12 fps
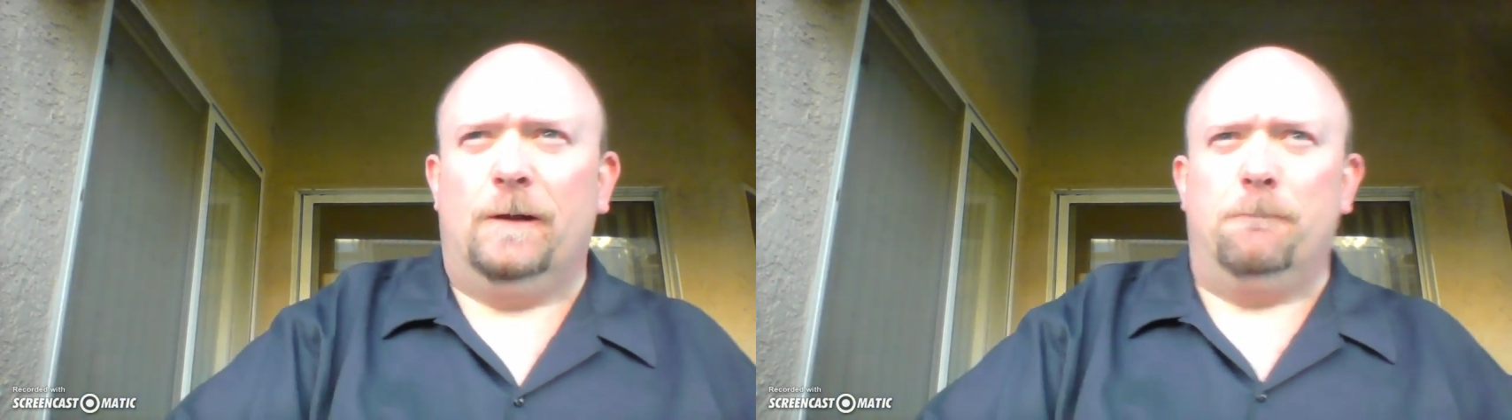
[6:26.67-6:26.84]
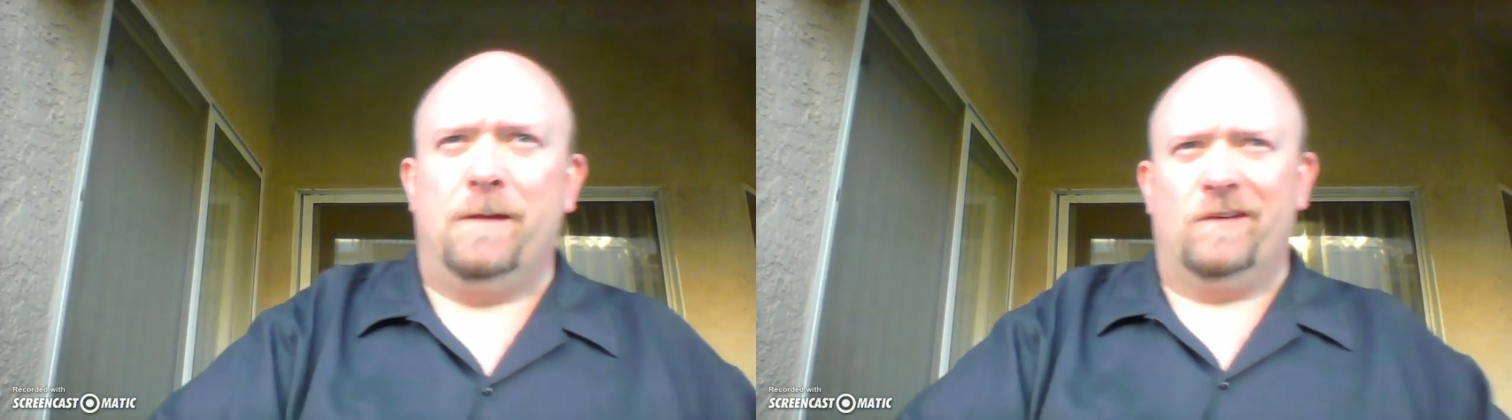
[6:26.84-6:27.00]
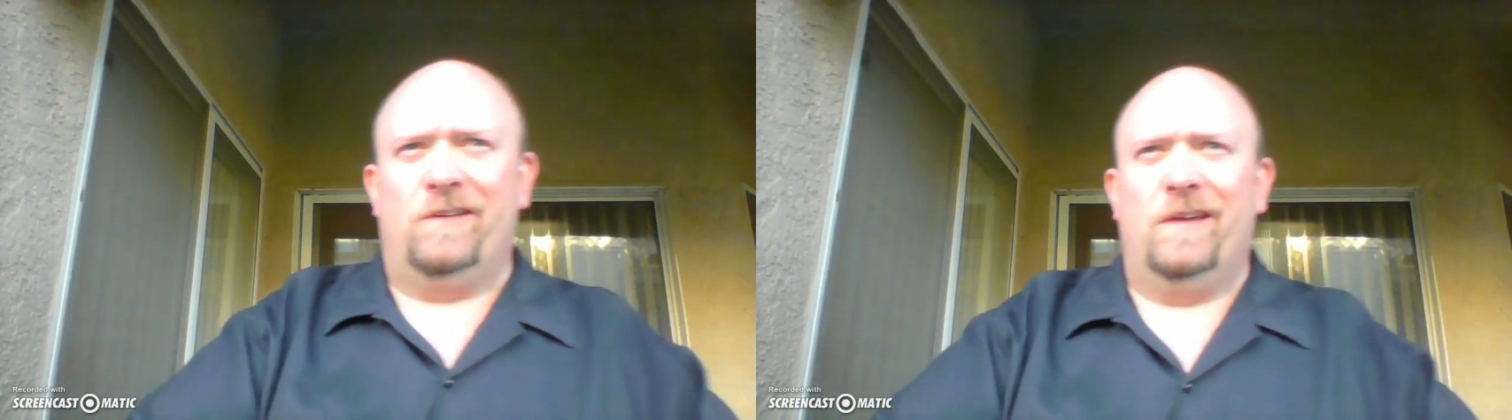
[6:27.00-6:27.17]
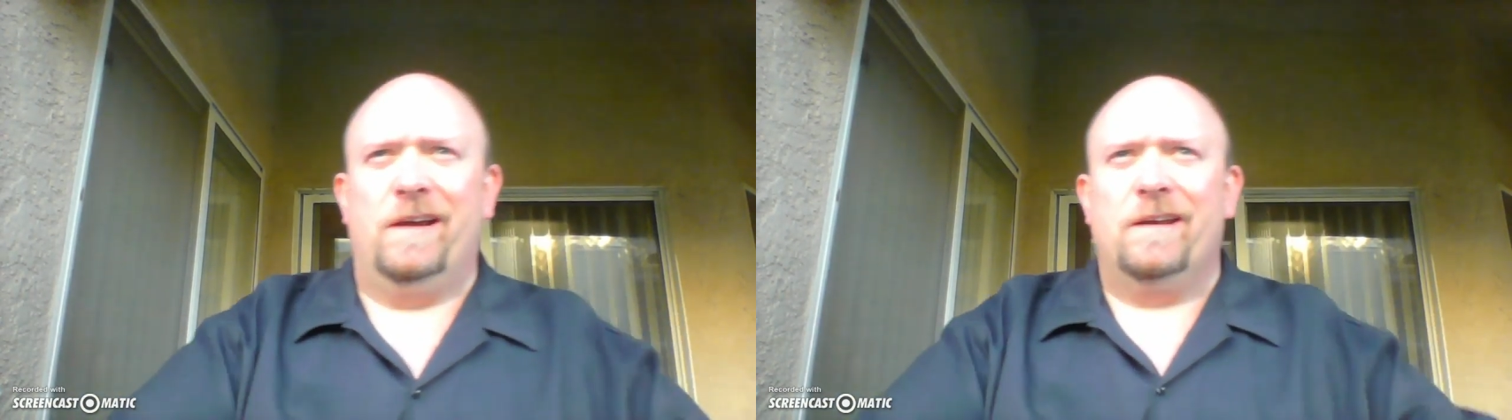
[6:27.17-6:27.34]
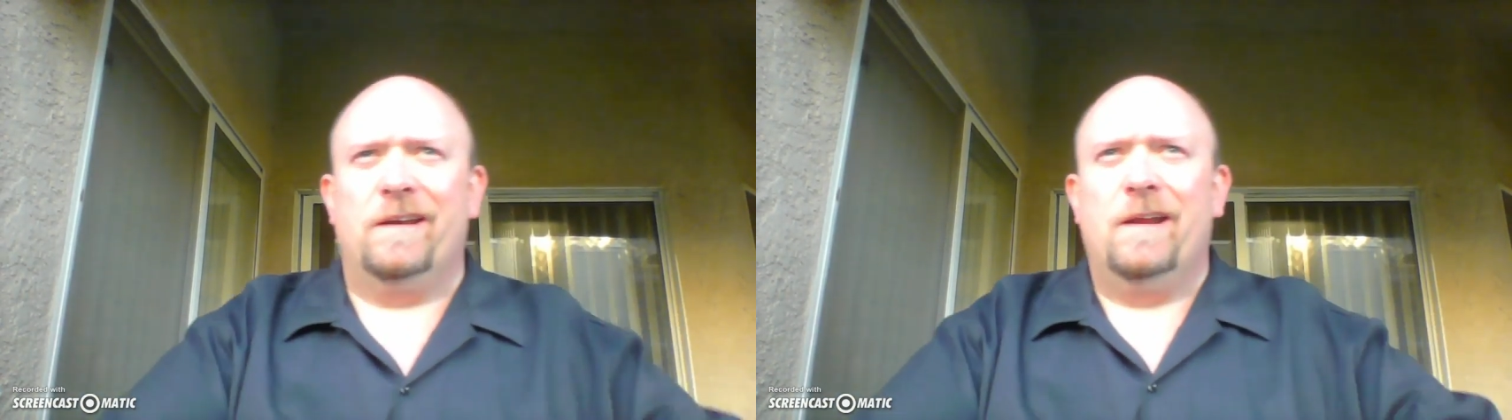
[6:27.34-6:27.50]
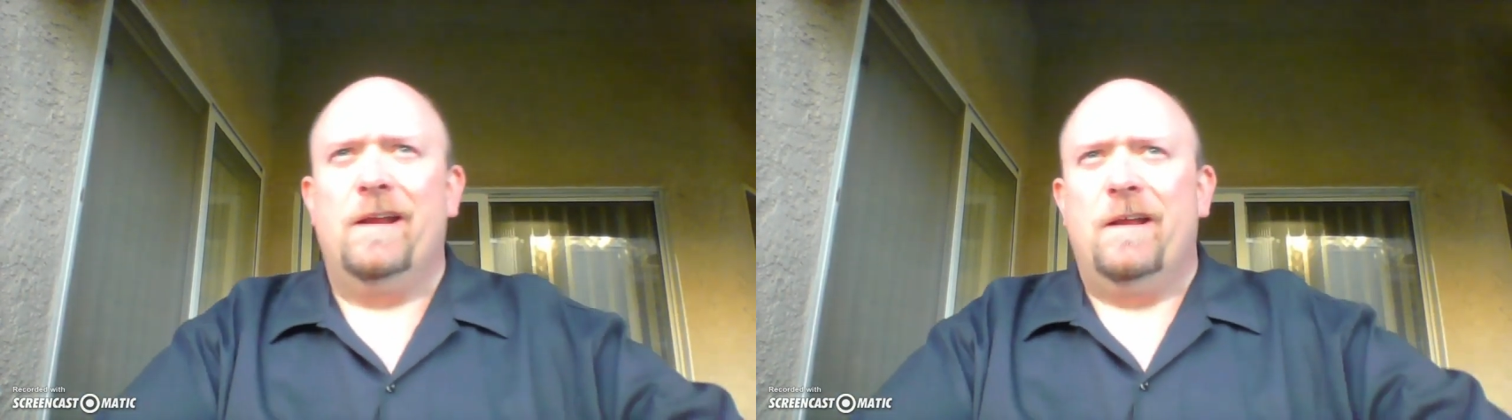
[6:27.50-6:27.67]
As I said,
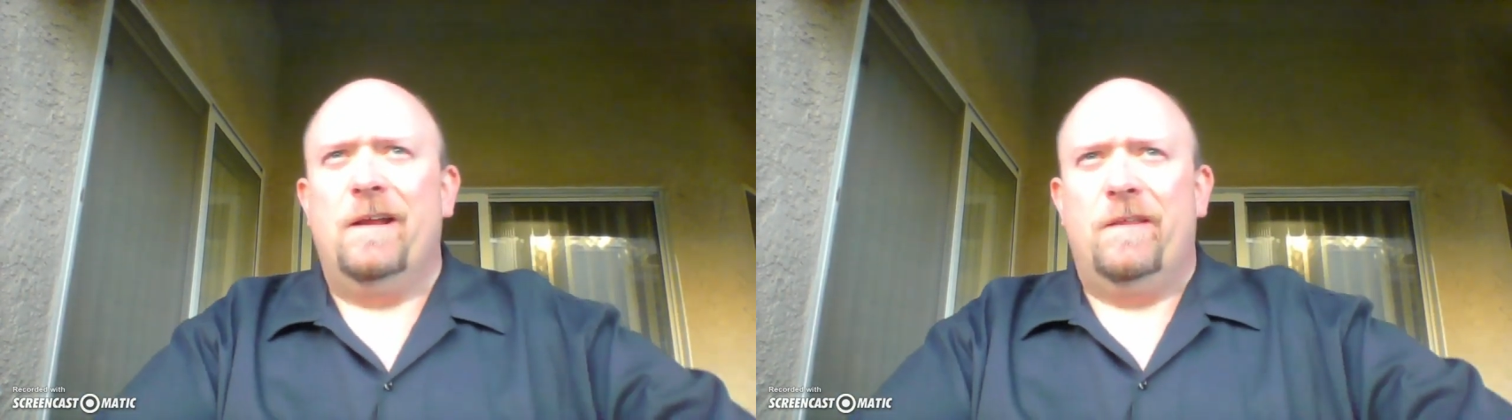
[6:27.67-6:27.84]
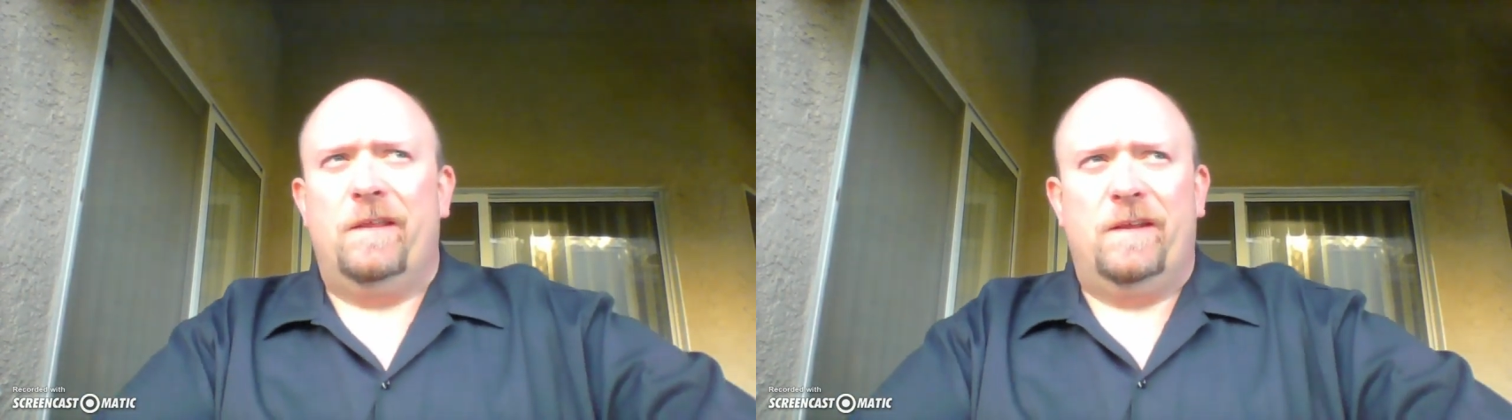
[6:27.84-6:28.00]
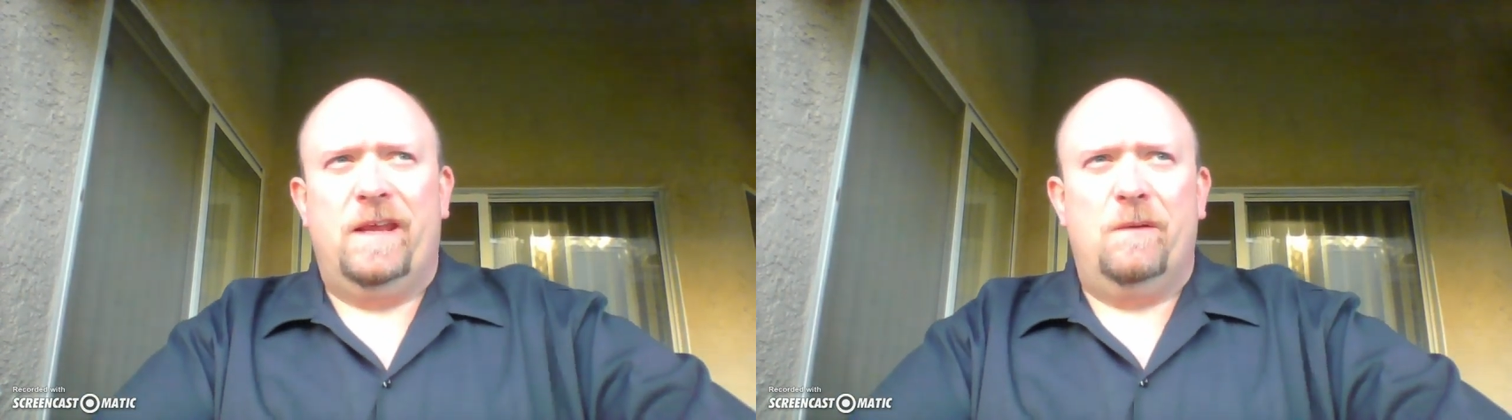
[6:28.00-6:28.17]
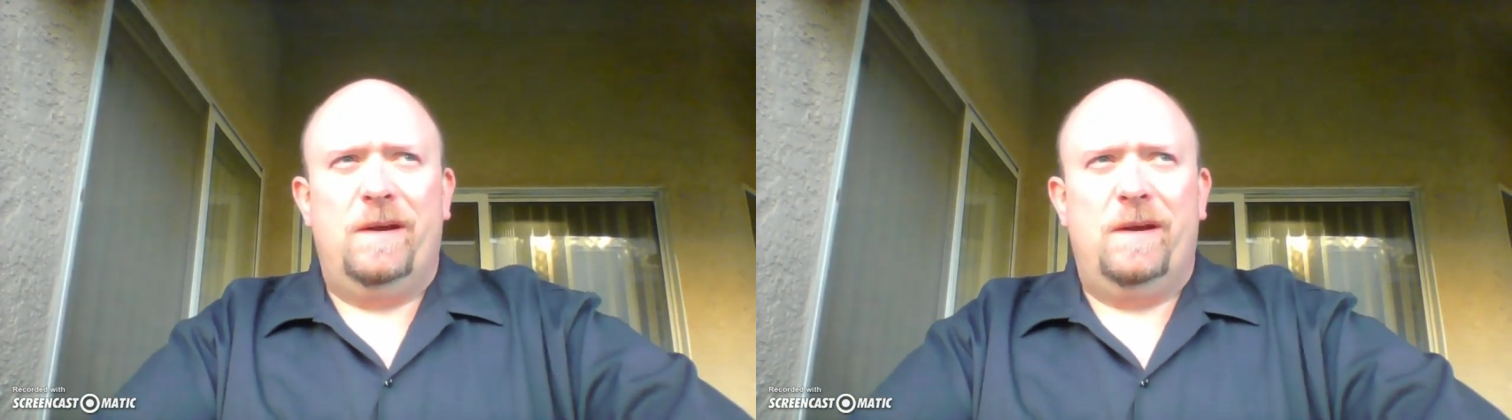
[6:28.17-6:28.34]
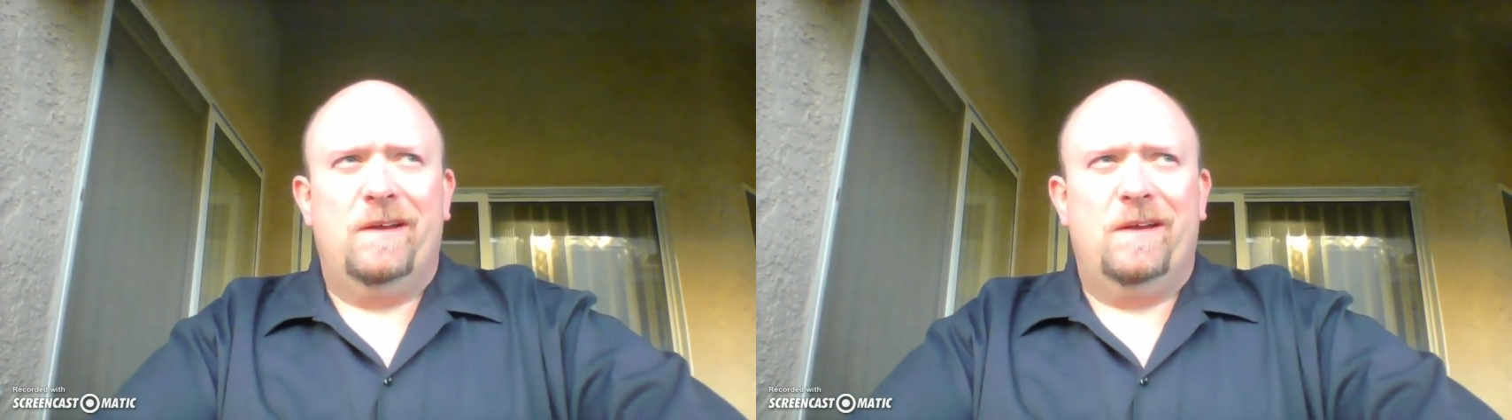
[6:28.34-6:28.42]
the kiwi